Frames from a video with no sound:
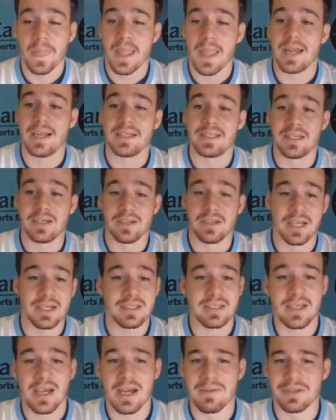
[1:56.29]
And until
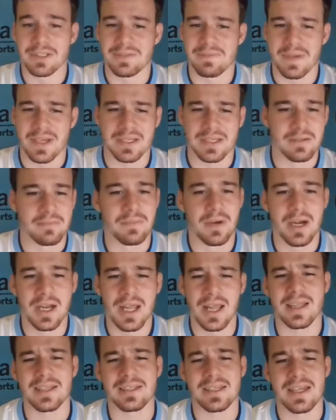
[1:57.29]
next time, let's make some
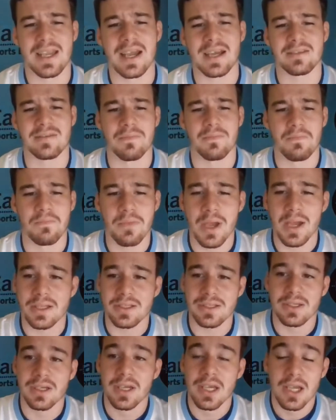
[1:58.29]
money. Let's cash some
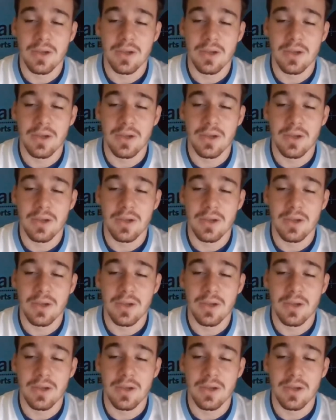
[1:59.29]
bets